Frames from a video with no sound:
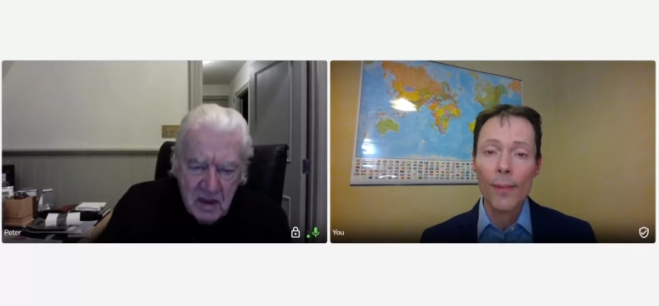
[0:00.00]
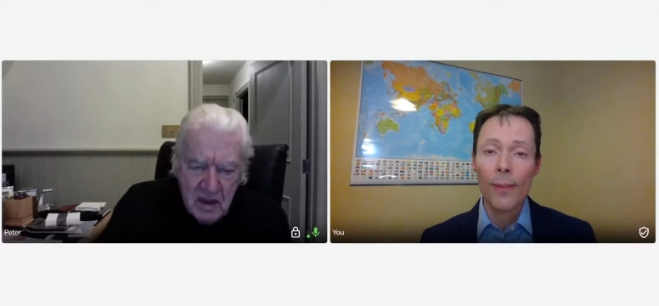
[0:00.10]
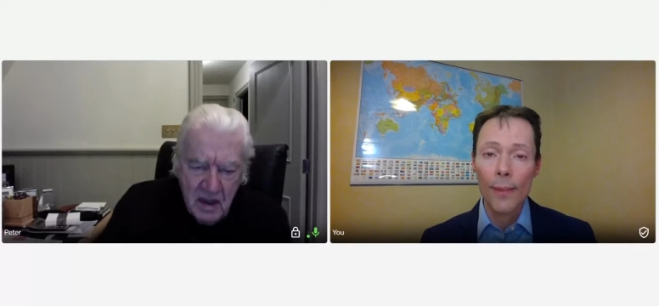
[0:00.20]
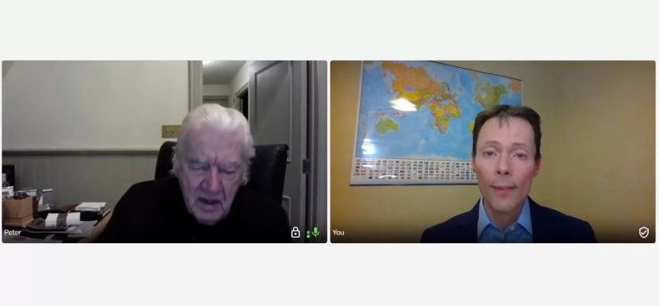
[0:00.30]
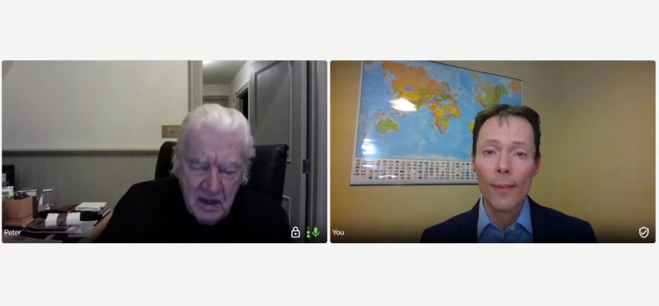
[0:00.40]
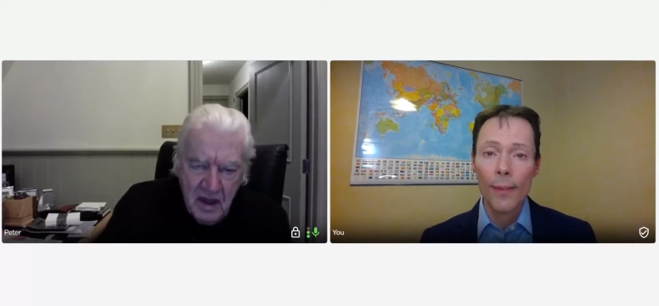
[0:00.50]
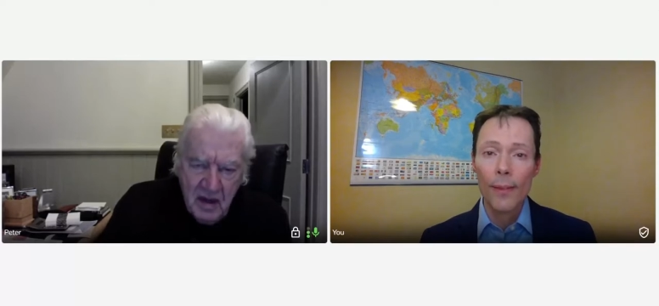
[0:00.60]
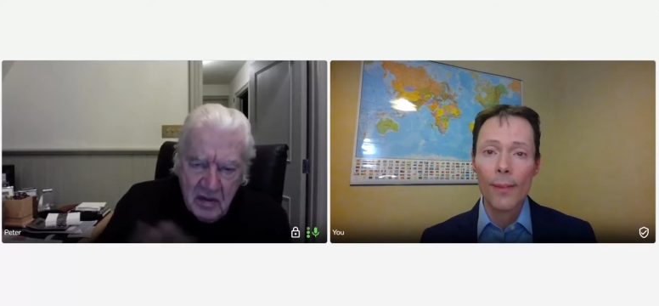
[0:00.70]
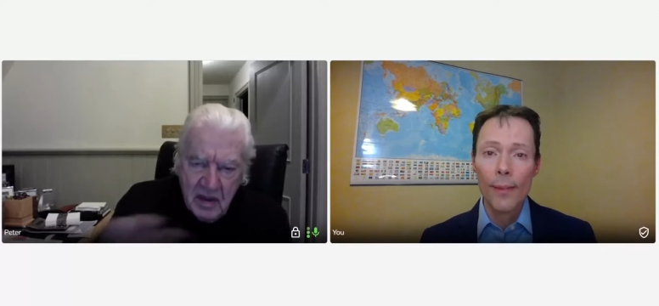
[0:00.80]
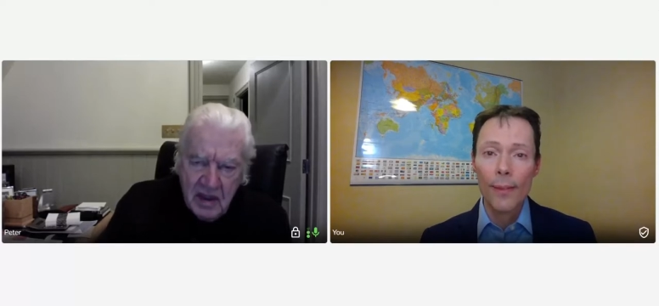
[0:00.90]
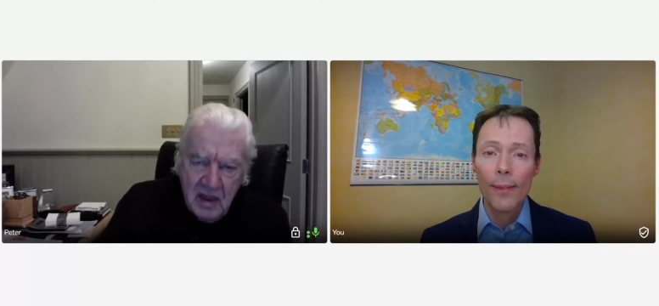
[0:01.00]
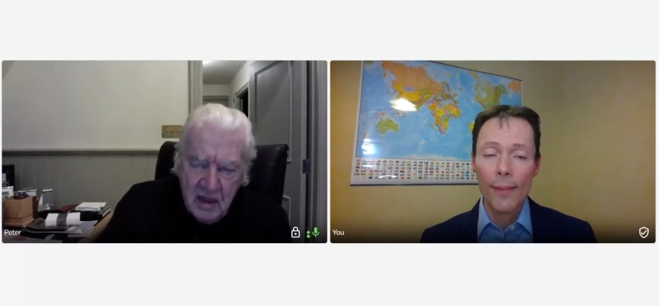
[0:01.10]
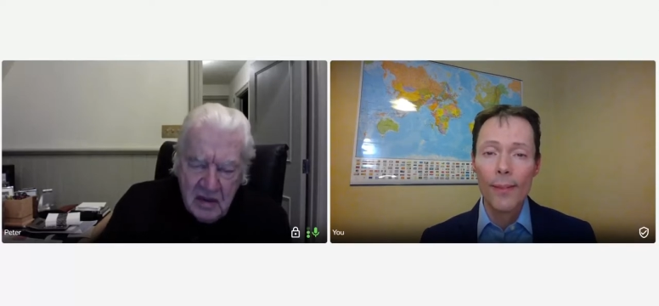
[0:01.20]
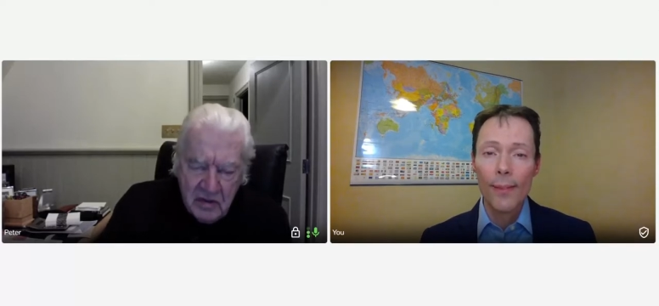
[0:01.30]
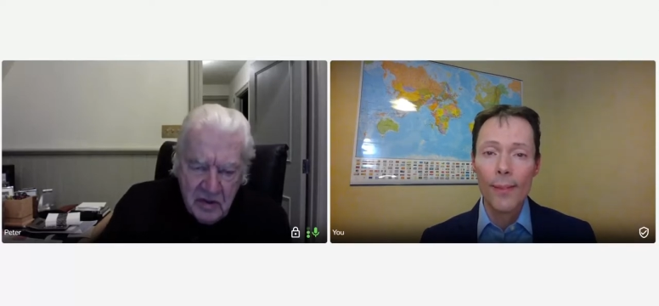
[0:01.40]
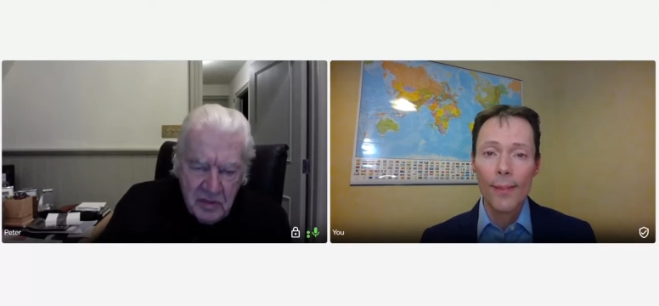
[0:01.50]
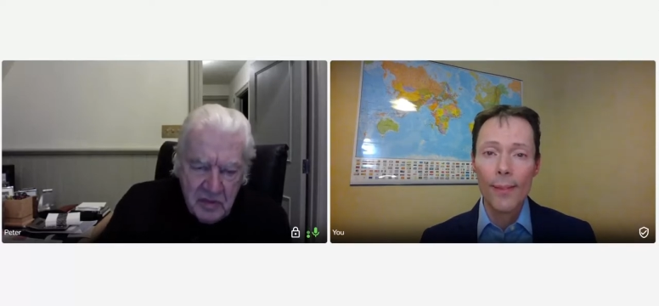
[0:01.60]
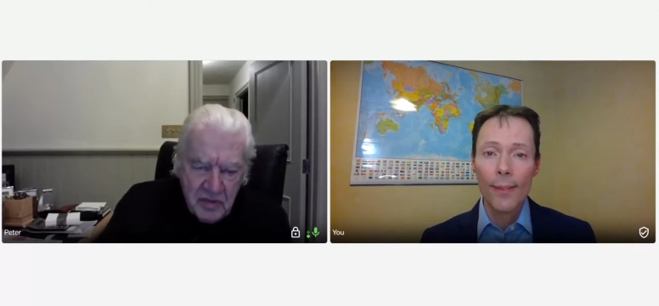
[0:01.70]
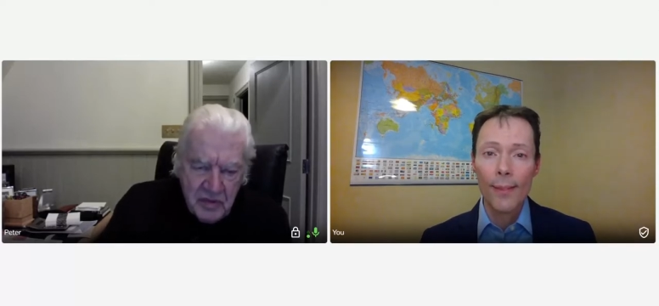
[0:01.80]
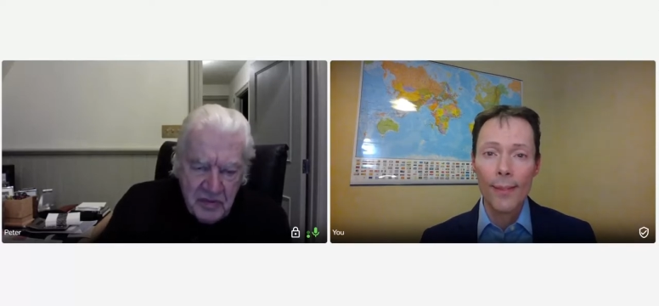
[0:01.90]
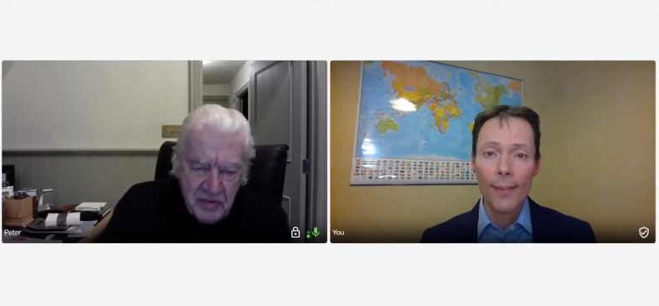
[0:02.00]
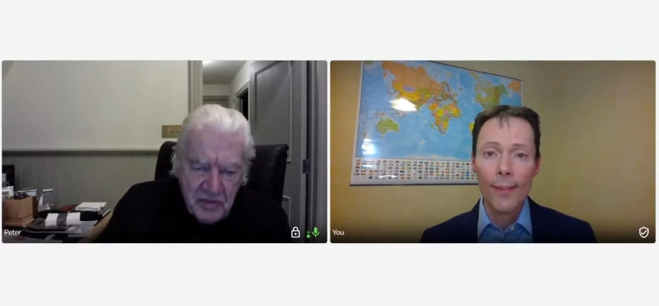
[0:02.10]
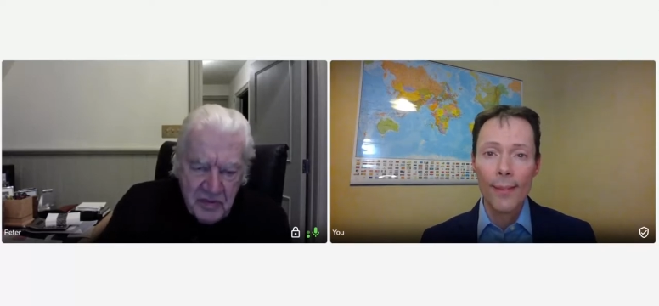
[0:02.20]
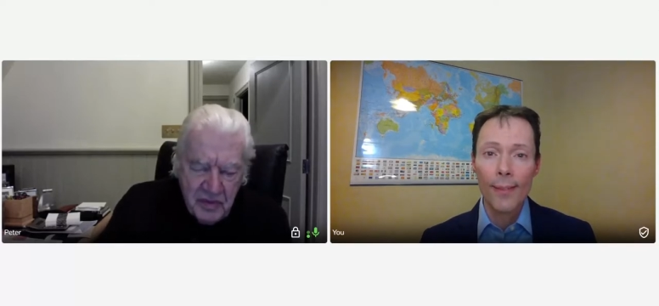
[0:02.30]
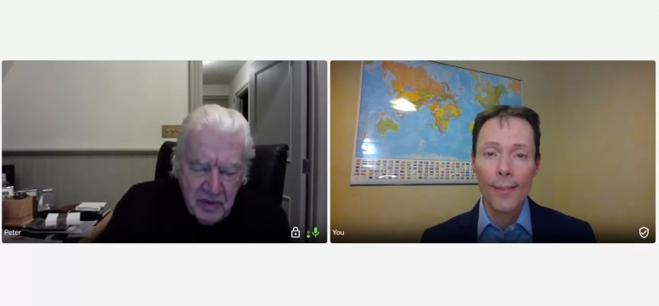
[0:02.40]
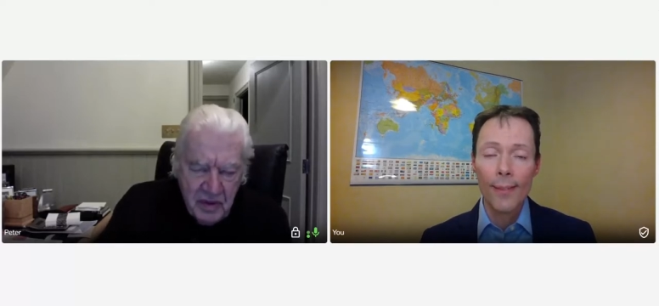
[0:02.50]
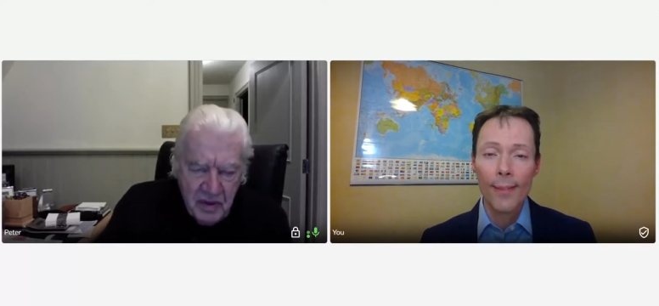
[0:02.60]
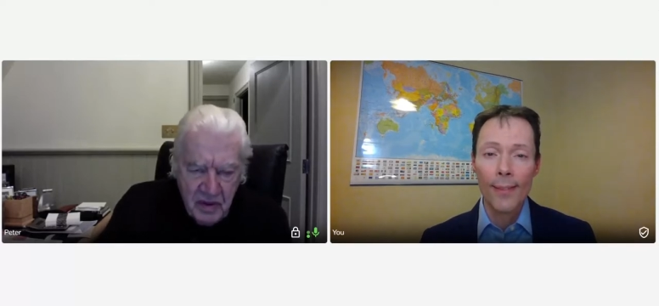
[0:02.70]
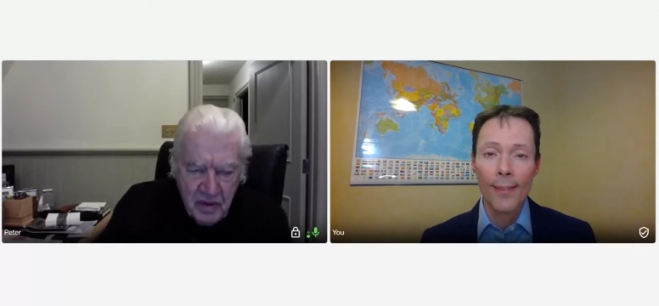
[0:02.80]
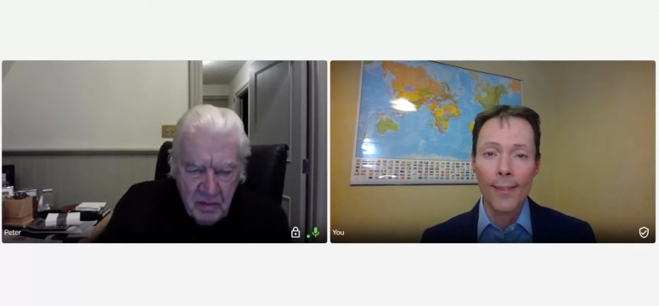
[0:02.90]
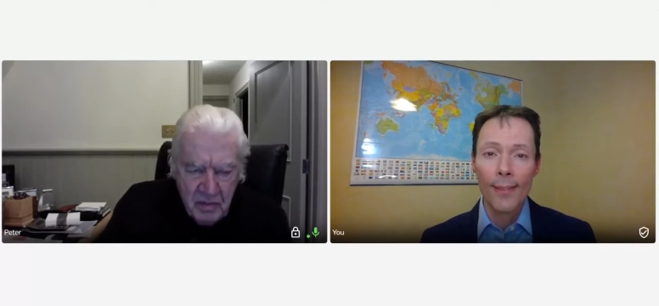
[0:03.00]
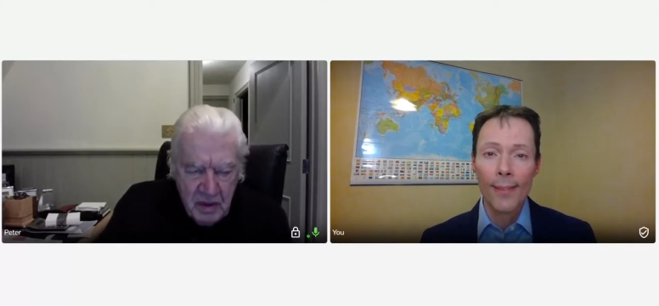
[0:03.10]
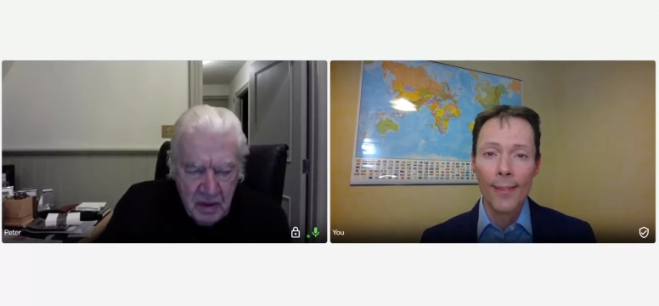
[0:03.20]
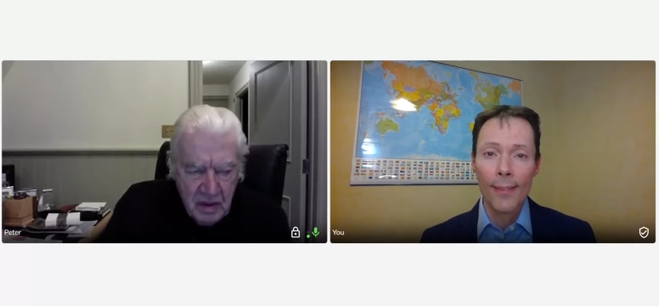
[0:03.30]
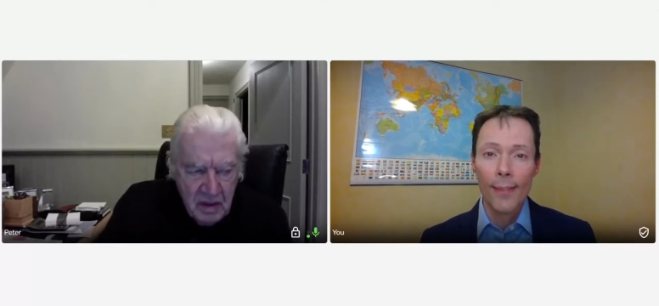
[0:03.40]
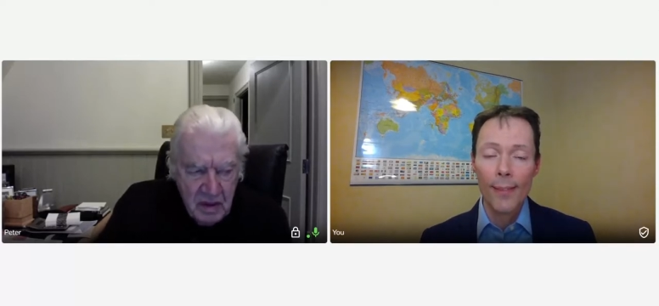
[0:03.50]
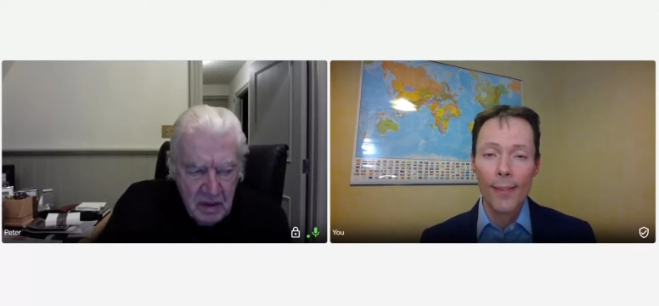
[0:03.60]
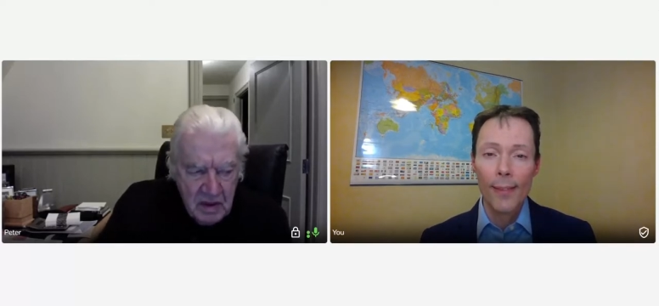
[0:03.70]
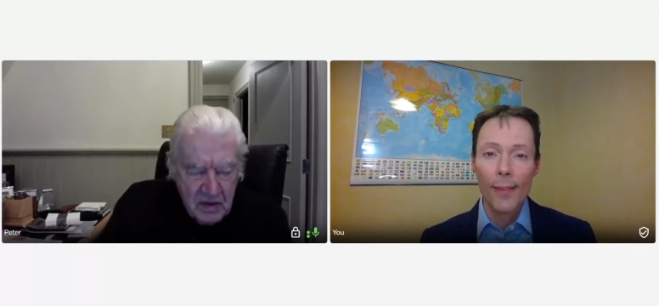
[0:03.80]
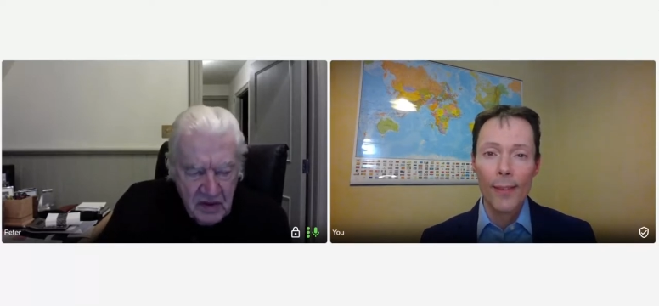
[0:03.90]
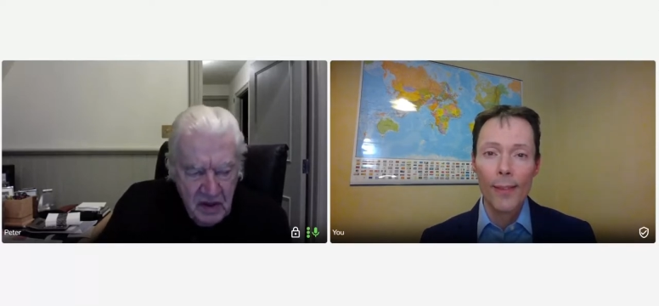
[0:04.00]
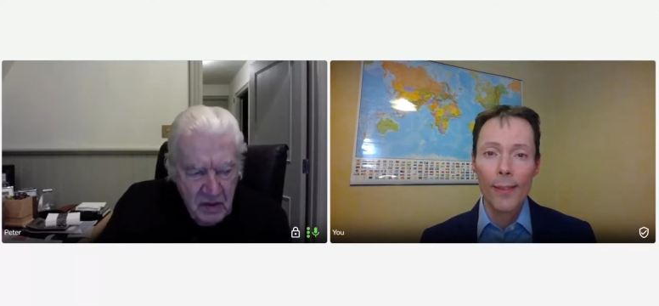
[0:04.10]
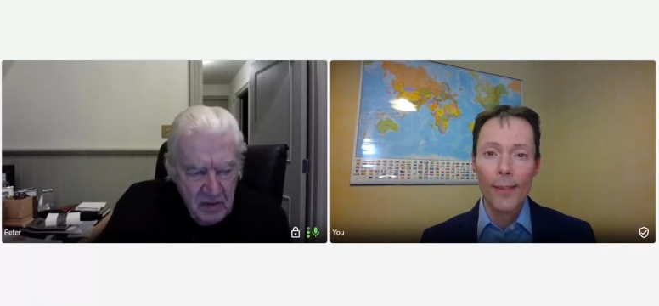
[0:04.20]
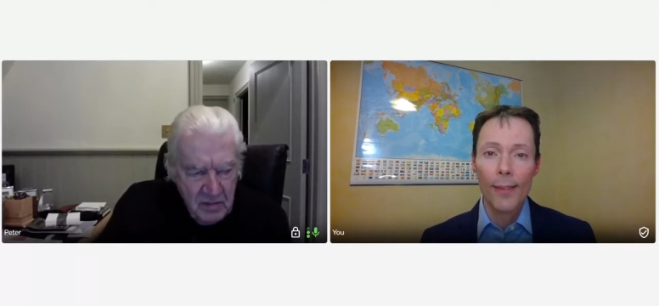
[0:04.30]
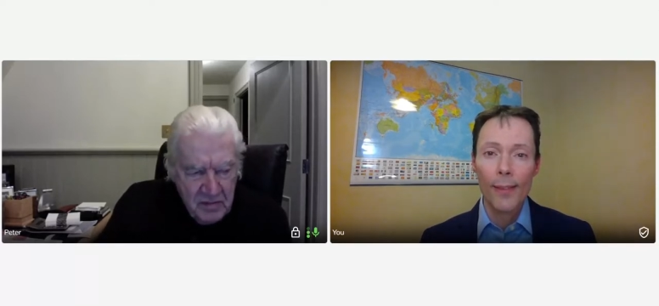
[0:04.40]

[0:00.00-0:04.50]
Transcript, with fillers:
Speaker 1: and how they could contribute, and um, so.